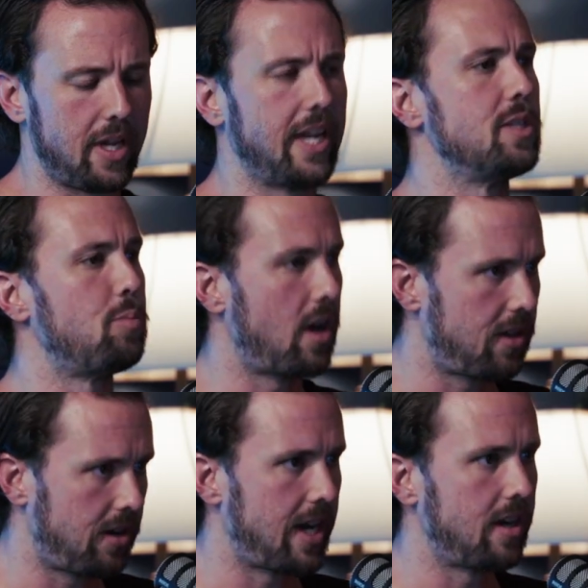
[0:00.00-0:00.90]
Me and his
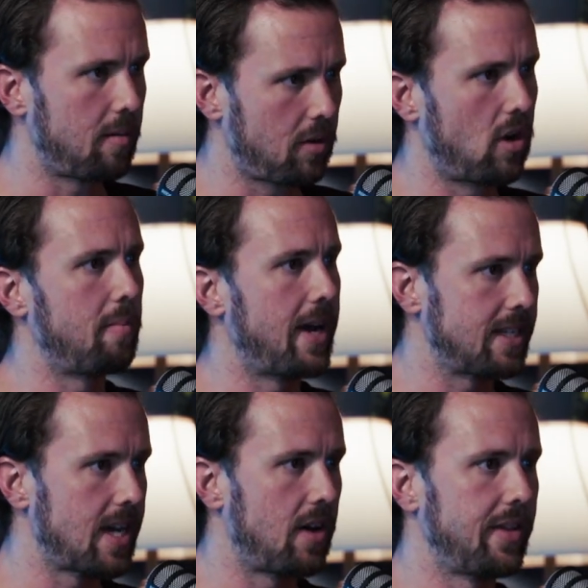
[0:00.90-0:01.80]
brother ended up going
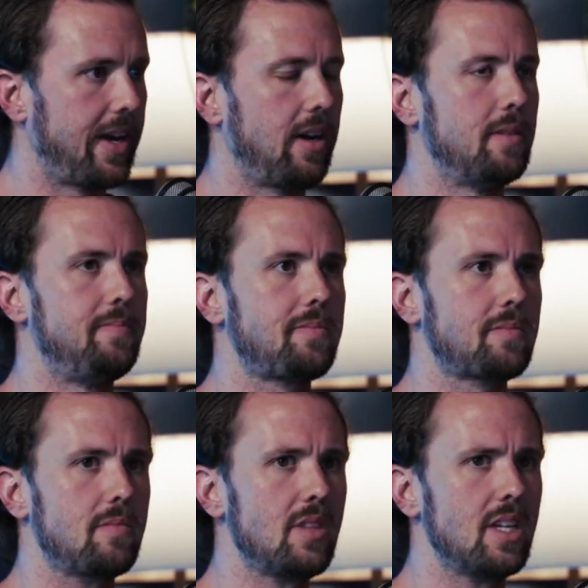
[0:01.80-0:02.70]
back down there.
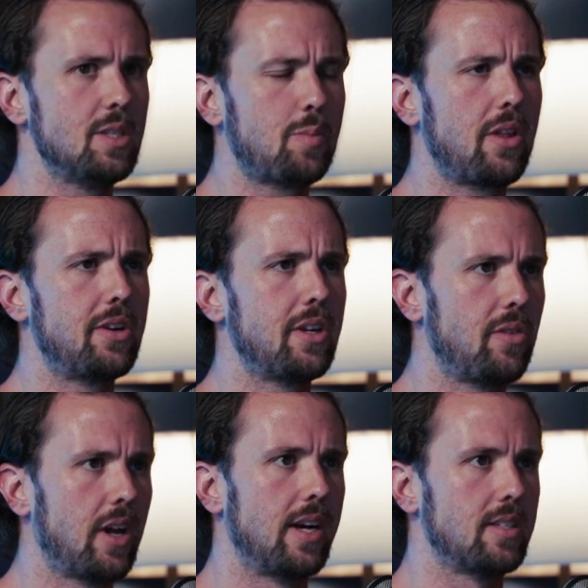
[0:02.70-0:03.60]
His brother didn't
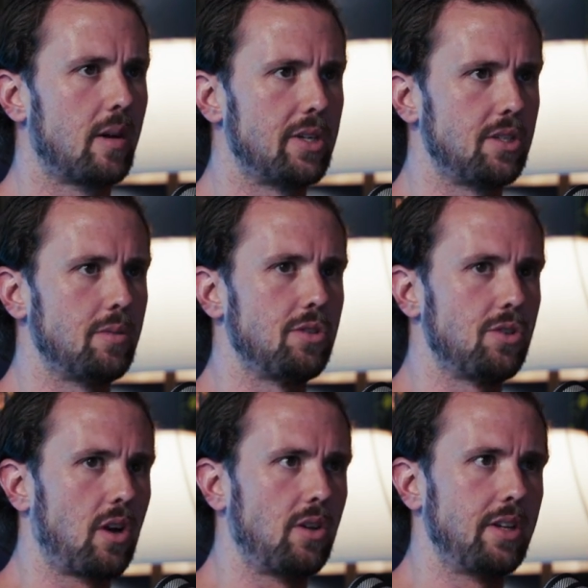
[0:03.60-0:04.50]
realize how much he was
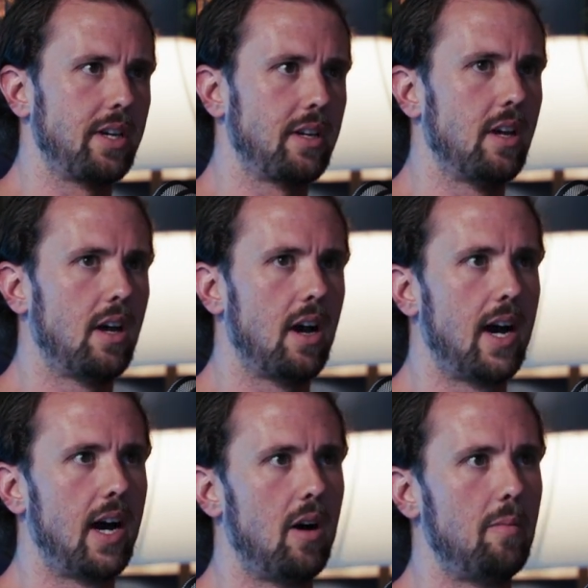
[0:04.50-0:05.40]
struggling.
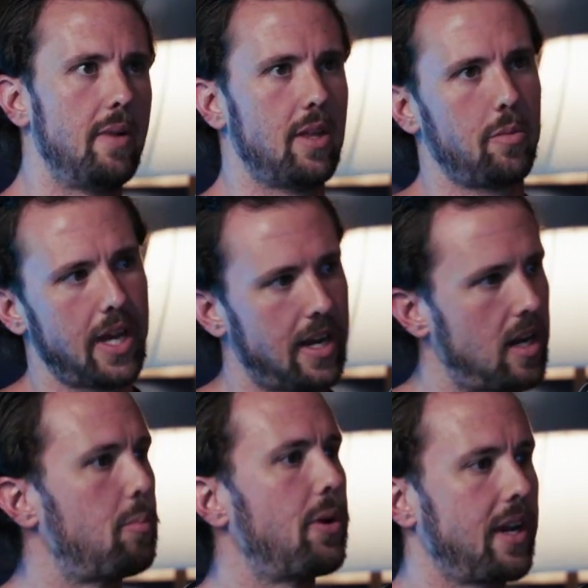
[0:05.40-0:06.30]
And then we ended
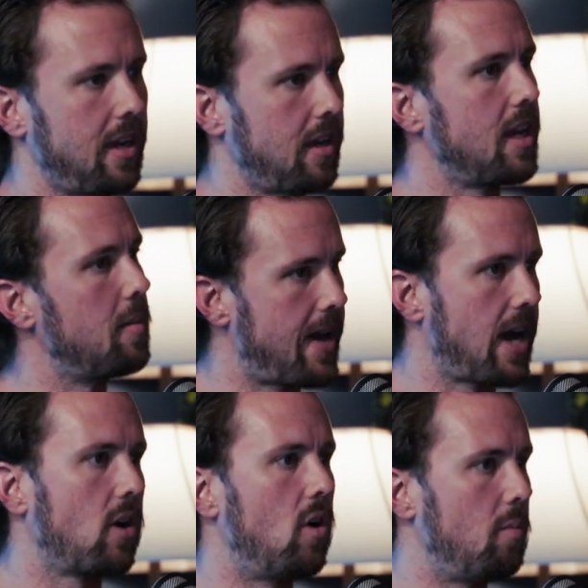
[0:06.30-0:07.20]
up bringing him
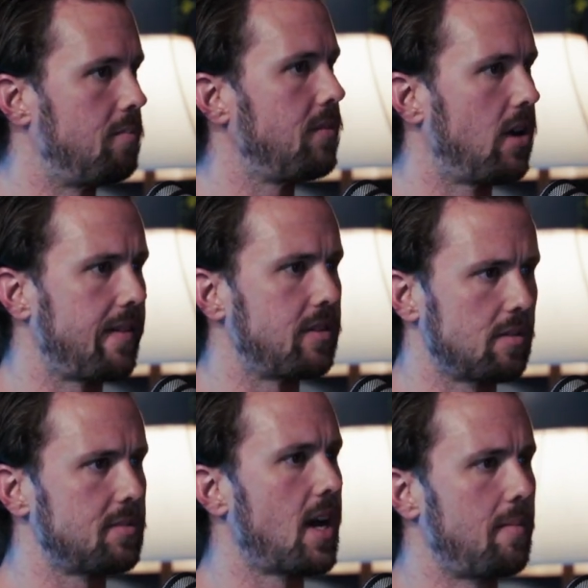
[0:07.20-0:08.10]
back home, you know, after
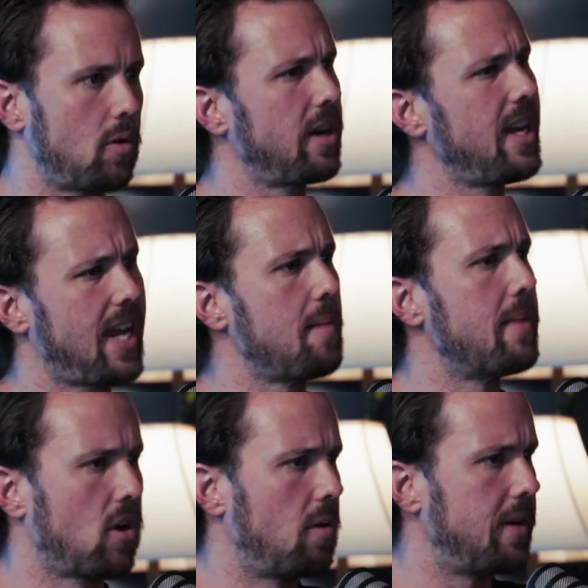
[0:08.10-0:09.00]
some time. Or he came
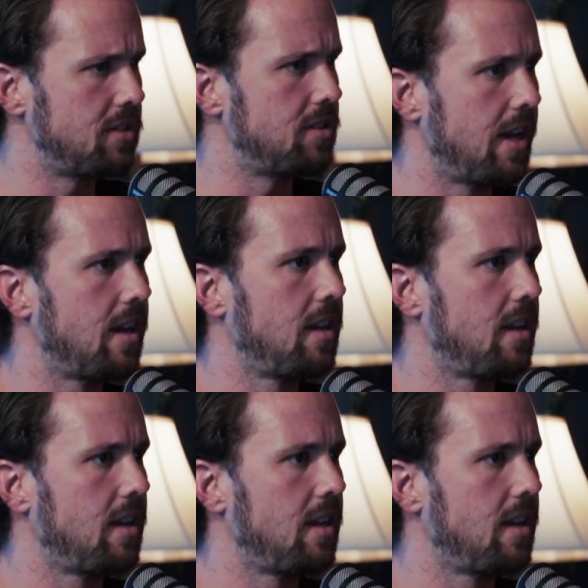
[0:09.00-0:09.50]
back home, I should say.